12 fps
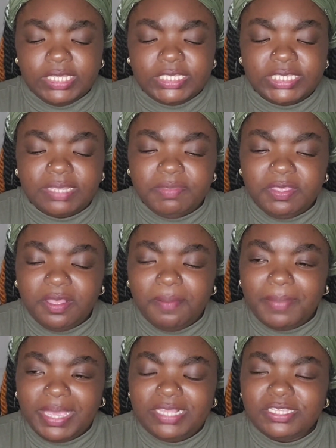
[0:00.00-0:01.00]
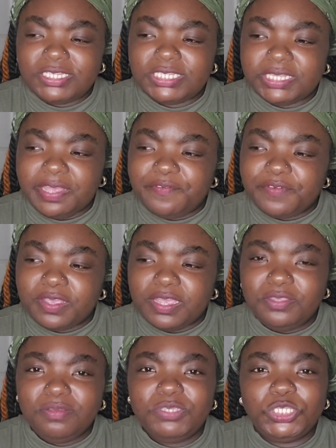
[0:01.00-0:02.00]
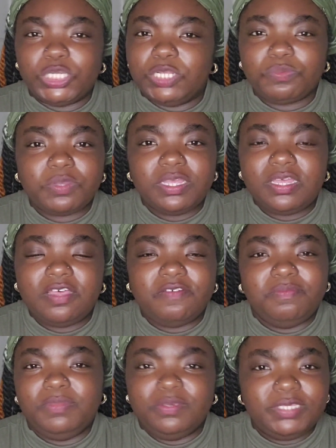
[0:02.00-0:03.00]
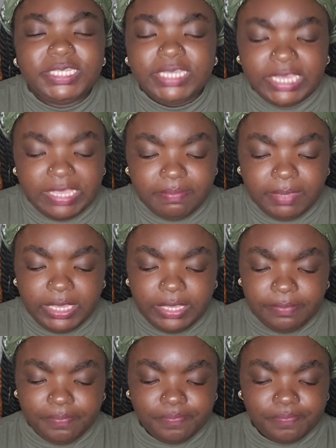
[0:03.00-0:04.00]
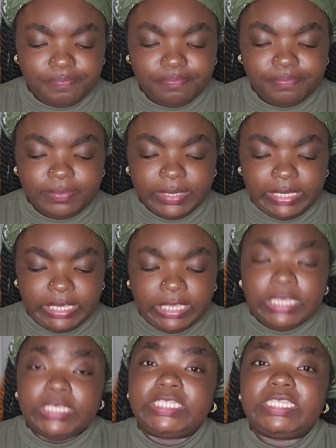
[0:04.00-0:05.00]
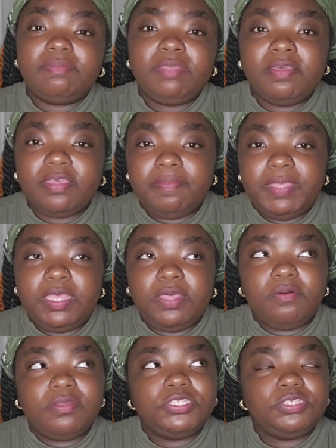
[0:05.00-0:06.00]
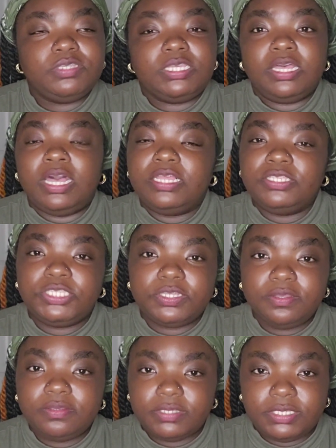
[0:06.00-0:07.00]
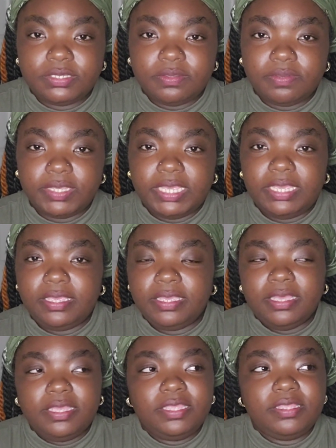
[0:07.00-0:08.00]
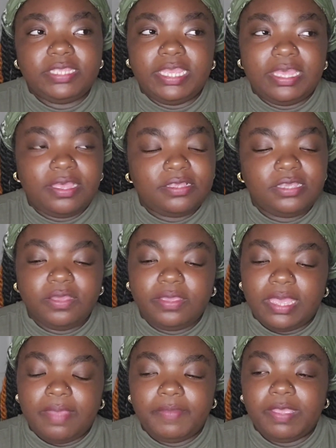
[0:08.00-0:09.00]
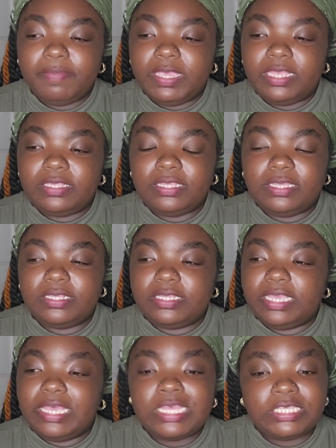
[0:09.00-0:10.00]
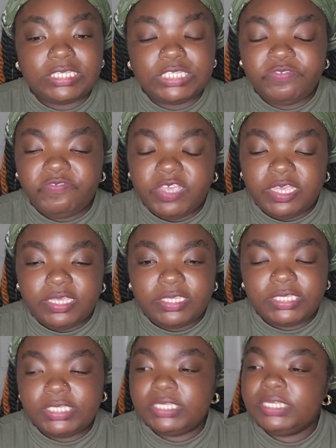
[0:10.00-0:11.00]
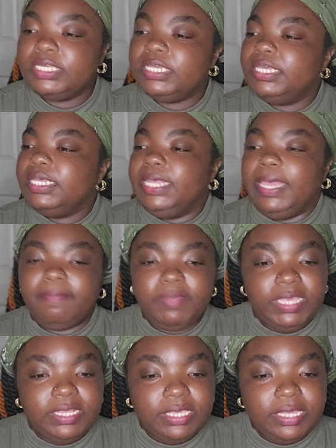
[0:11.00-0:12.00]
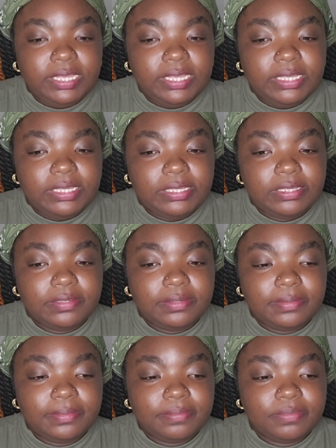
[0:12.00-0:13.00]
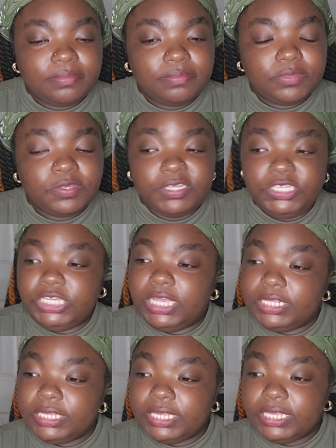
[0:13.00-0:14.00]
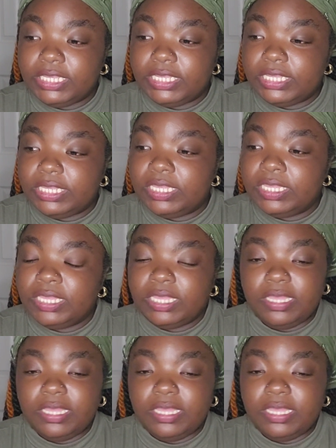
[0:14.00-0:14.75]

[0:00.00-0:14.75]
Some y'all might discover a new genre of music in May. Some y'all could be going to concerts, okay? The, uh, okay, I'm, getting the the Essence Fest. I'm getting um Coachella.